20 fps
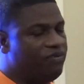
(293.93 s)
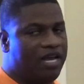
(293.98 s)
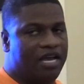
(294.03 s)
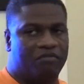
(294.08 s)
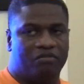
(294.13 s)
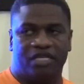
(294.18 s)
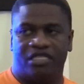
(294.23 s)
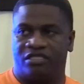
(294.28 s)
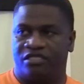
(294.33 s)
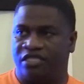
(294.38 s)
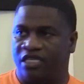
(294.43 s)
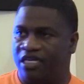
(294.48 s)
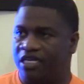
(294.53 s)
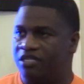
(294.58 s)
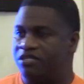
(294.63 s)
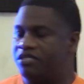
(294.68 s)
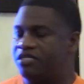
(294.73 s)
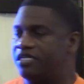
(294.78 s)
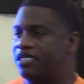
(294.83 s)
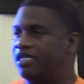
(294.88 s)
family is
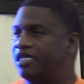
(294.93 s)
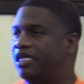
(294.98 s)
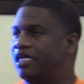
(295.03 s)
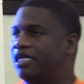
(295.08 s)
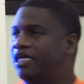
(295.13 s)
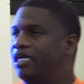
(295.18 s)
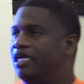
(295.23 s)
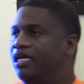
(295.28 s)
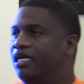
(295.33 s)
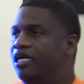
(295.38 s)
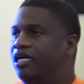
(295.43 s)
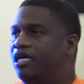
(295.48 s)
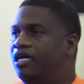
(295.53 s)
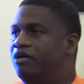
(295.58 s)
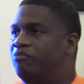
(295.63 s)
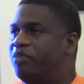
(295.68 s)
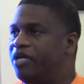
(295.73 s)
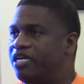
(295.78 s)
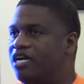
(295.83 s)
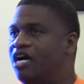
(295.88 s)
this.
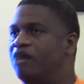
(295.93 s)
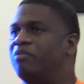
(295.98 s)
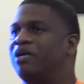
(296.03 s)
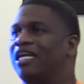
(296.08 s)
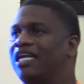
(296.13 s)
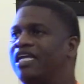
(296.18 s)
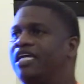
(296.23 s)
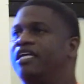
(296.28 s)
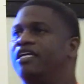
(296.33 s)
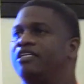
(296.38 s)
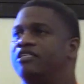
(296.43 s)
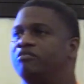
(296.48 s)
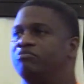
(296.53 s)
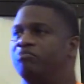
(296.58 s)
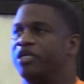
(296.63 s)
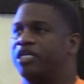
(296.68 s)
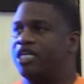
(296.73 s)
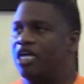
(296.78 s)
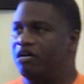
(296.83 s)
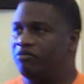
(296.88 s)
Become elite,
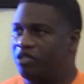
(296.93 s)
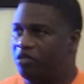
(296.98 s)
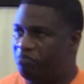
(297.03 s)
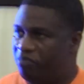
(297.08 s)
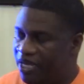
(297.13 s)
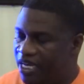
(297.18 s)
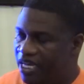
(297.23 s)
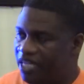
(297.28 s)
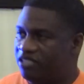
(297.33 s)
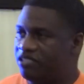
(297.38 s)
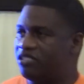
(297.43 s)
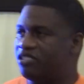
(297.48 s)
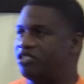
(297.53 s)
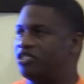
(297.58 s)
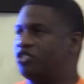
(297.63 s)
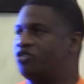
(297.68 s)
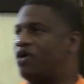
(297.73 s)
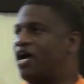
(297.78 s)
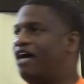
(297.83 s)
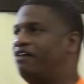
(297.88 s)
become the
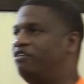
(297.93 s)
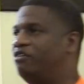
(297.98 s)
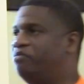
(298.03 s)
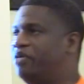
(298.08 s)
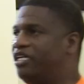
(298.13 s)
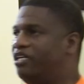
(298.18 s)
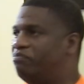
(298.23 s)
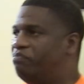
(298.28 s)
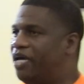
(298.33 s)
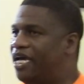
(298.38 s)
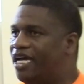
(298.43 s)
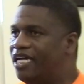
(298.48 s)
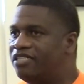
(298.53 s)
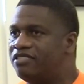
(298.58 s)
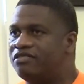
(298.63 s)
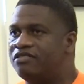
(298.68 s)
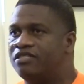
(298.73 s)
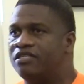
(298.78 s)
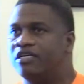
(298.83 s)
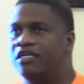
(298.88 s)
best, strive to be the
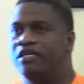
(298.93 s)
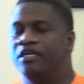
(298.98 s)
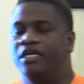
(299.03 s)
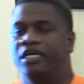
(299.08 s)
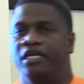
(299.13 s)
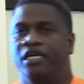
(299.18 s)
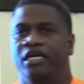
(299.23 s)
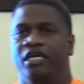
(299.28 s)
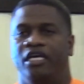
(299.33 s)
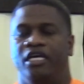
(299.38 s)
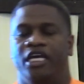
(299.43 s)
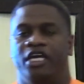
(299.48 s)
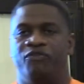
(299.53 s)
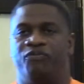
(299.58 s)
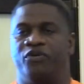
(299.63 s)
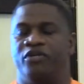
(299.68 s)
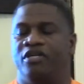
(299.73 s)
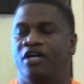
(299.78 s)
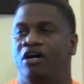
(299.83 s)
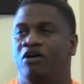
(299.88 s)
best.
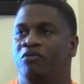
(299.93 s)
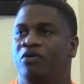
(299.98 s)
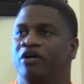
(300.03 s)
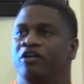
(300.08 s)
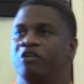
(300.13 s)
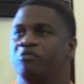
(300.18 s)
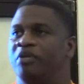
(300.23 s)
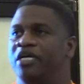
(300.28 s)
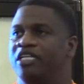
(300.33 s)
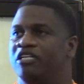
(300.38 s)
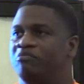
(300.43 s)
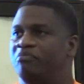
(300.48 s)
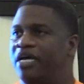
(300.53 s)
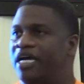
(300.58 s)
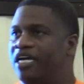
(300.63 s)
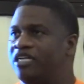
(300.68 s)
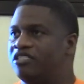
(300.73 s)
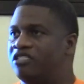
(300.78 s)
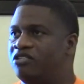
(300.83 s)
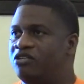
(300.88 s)
If you don't want to be the
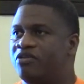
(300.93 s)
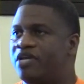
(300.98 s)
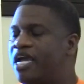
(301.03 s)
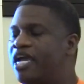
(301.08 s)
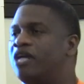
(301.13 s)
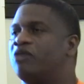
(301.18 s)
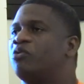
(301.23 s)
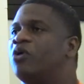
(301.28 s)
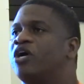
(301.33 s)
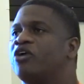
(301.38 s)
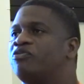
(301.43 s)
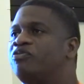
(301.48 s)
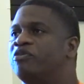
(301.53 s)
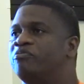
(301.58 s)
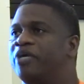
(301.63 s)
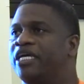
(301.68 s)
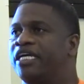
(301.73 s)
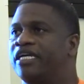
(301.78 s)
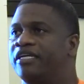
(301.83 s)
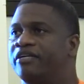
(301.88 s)
best, you can't work for
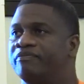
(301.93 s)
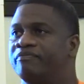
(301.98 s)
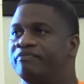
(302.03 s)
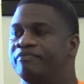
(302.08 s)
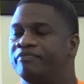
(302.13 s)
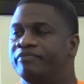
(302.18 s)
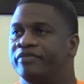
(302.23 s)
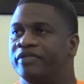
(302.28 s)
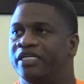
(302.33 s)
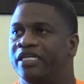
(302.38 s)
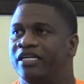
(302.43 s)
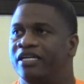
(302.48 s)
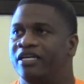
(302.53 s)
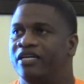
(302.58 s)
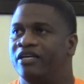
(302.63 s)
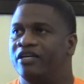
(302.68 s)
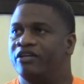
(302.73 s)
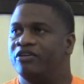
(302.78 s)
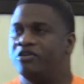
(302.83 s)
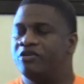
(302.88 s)
me.
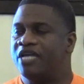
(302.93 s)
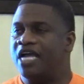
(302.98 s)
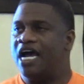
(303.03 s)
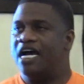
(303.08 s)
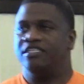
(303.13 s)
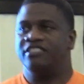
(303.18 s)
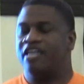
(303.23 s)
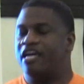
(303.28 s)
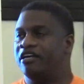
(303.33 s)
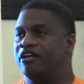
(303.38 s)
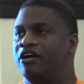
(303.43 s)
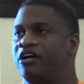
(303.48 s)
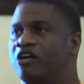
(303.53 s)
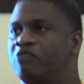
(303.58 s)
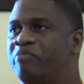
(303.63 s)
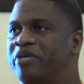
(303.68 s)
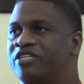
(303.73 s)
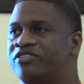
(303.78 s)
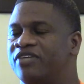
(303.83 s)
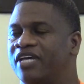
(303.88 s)
You guys hadn't
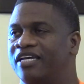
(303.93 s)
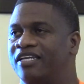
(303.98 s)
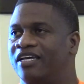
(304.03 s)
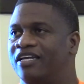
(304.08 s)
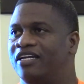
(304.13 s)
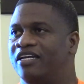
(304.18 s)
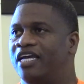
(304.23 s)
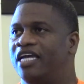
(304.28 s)
heard me say that